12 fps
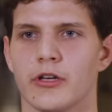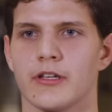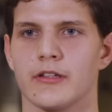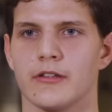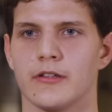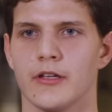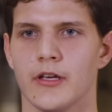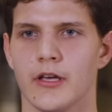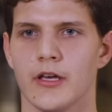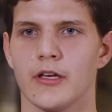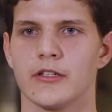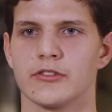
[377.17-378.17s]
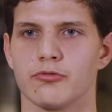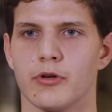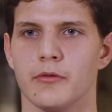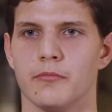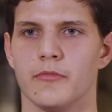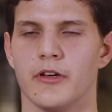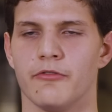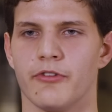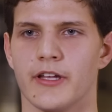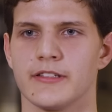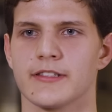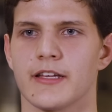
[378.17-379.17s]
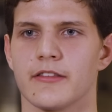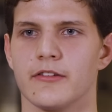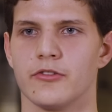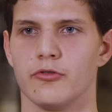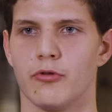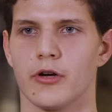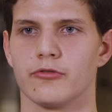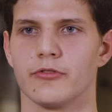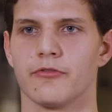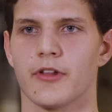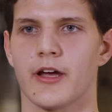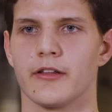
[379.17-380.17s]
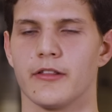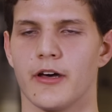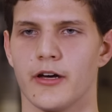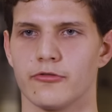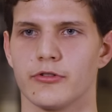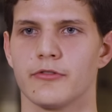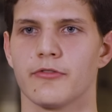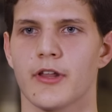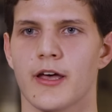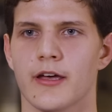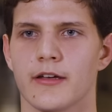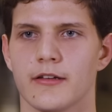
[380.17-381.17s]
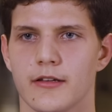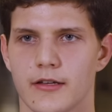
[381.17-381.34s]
I can swim events like the 200 fly and the 100 fly.